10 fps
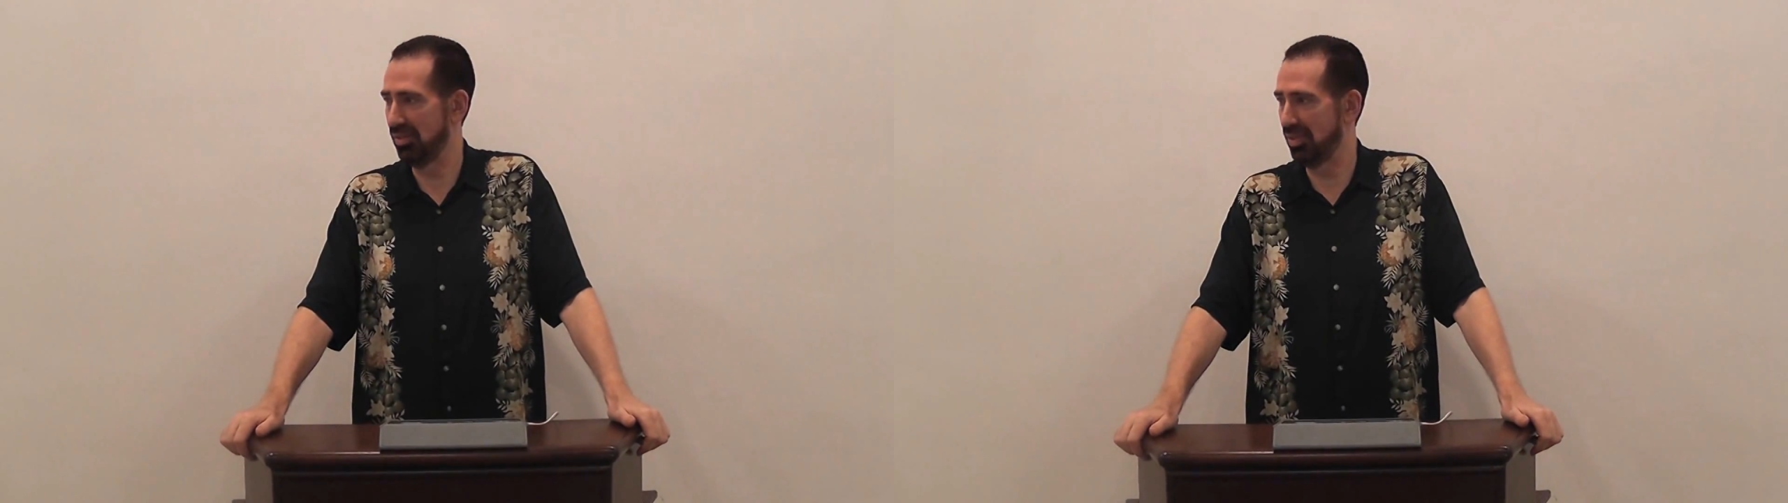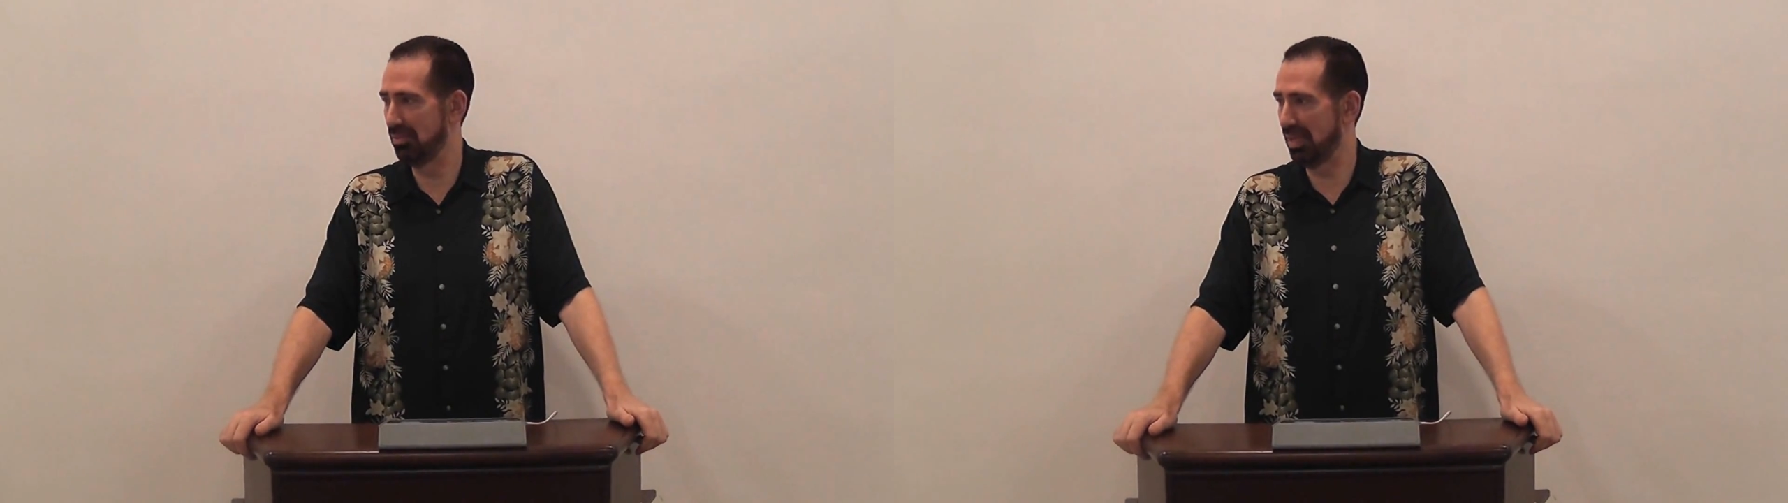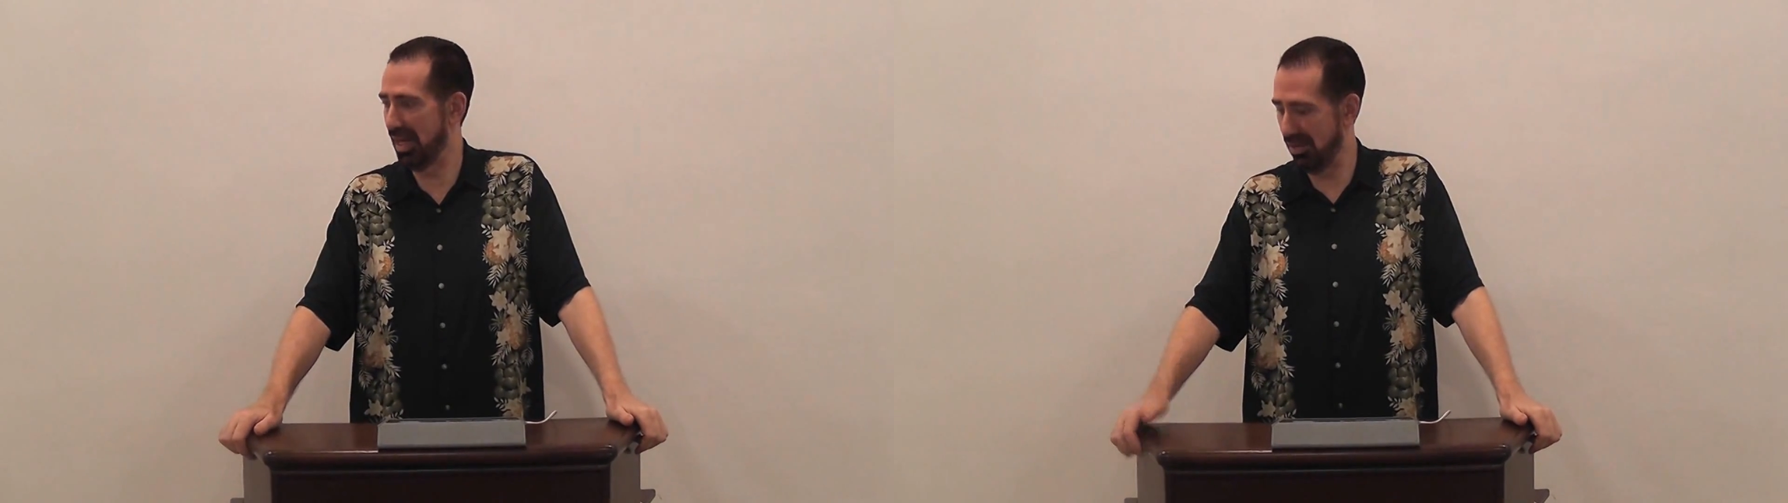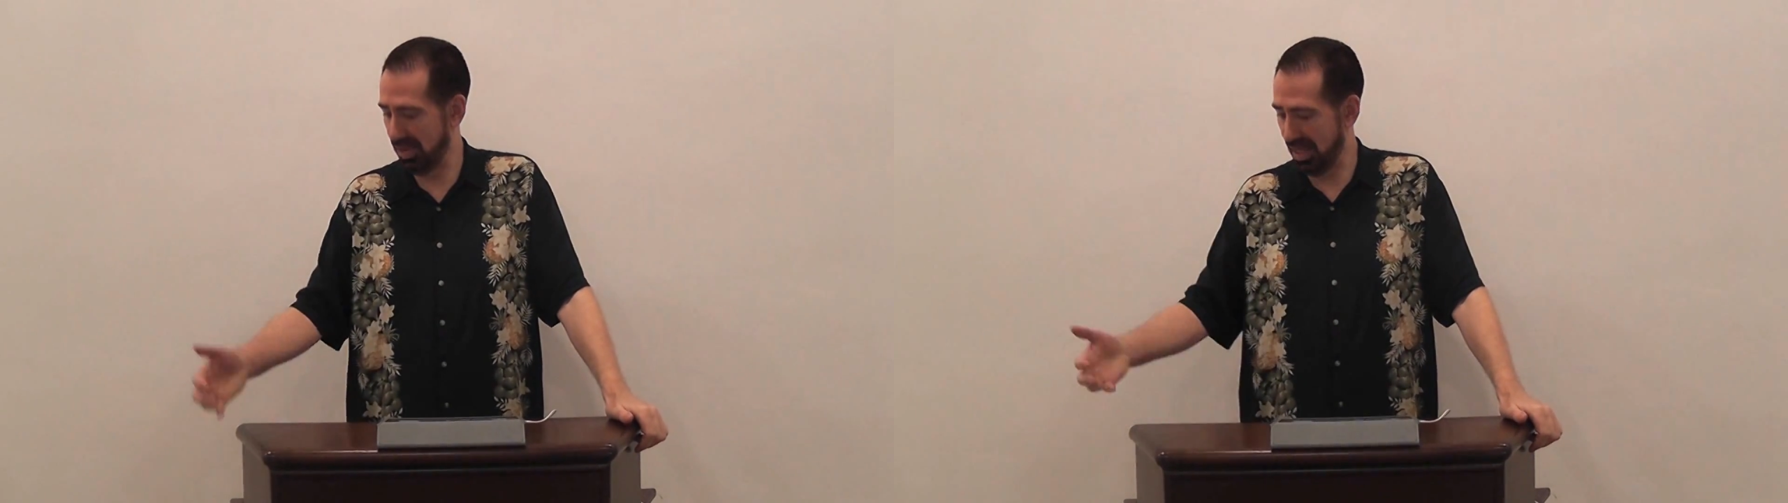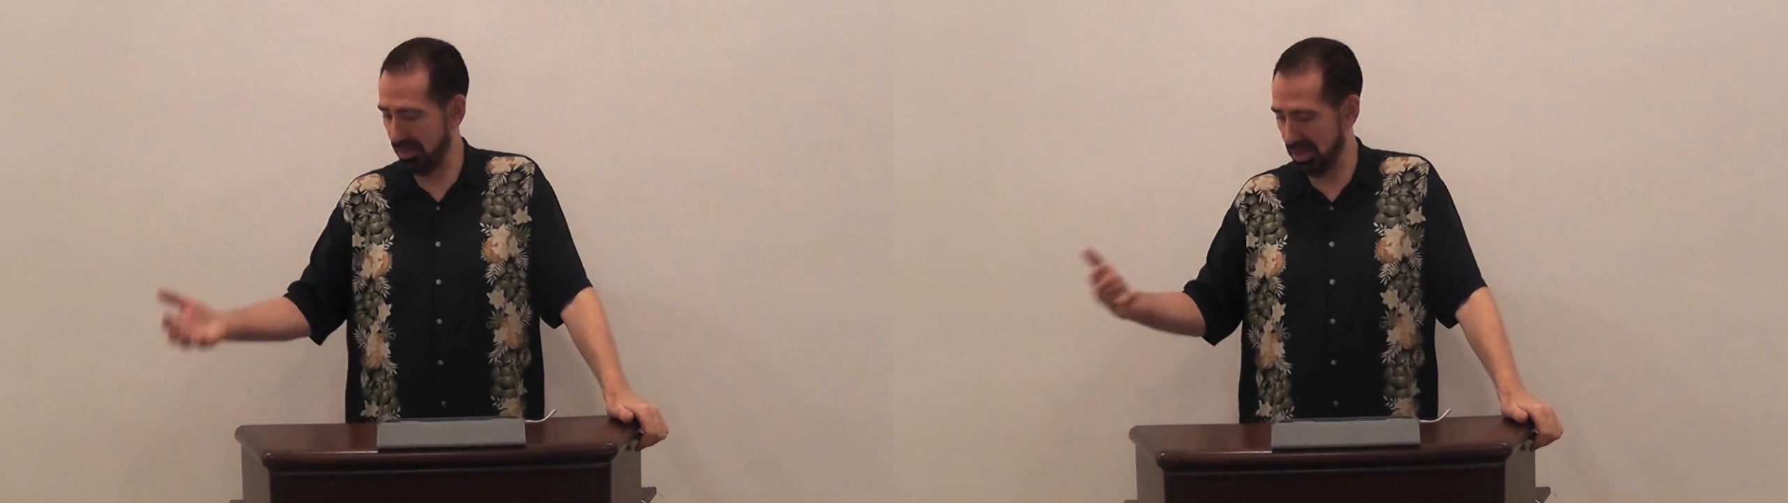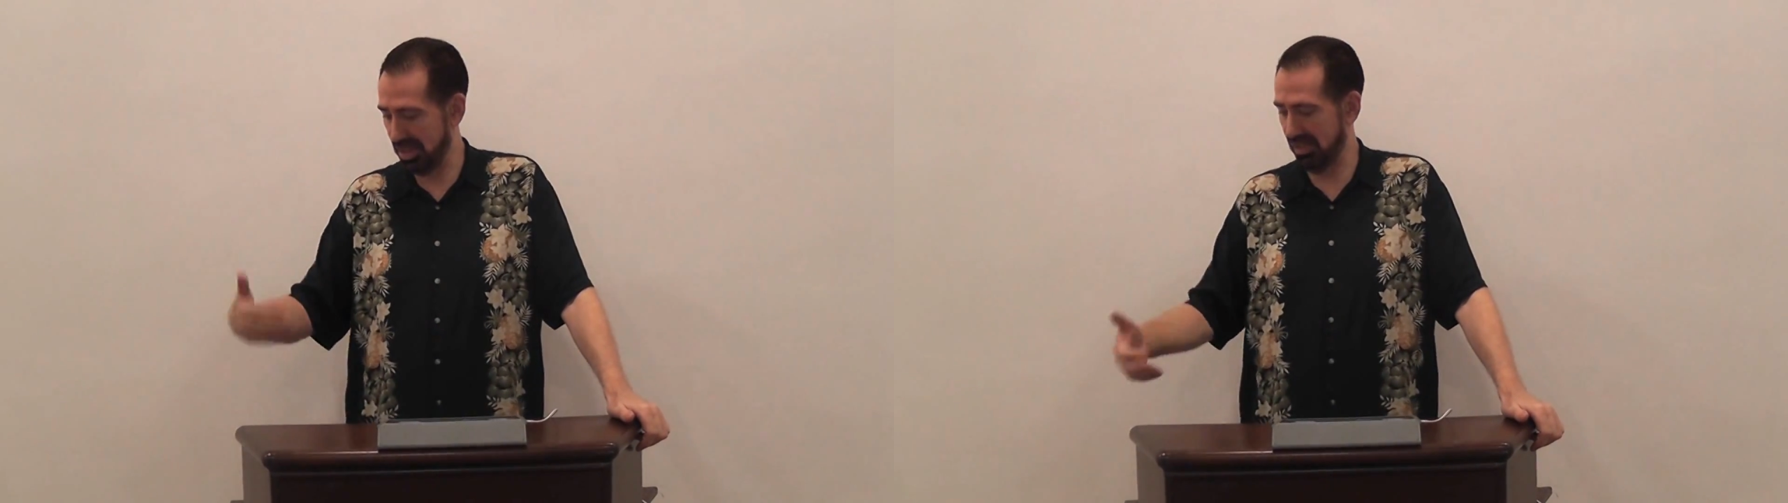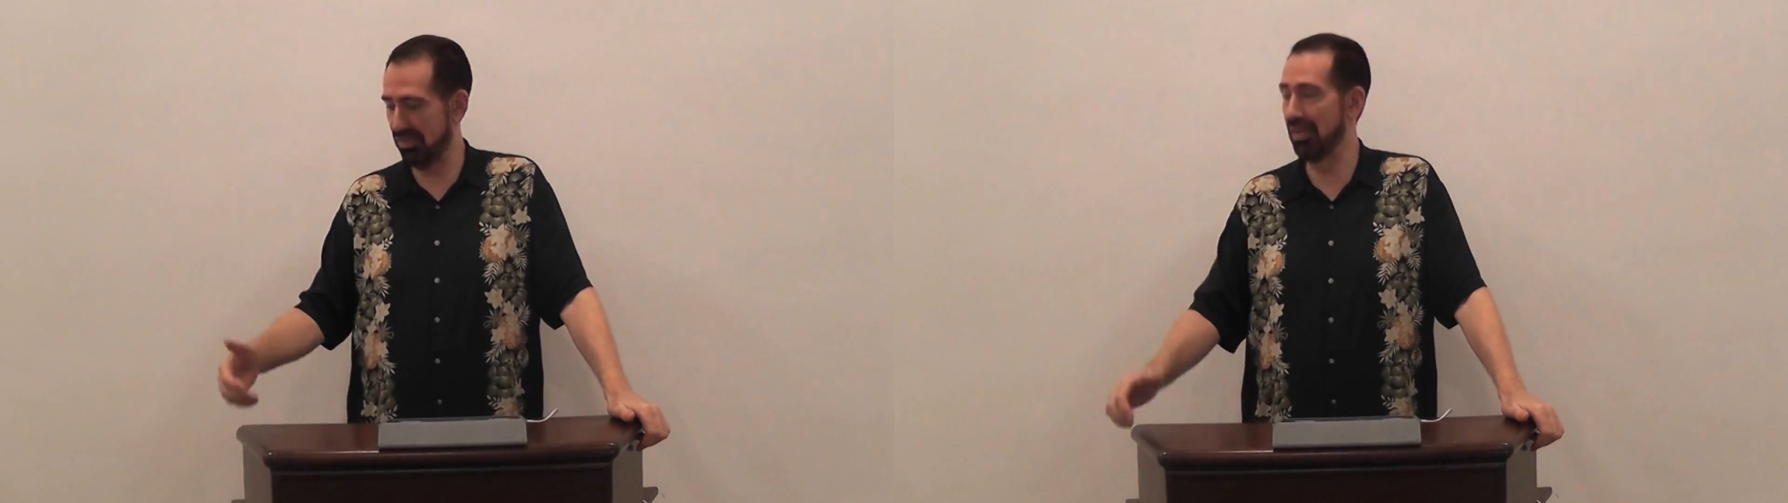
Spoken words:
When Baha'u'llah received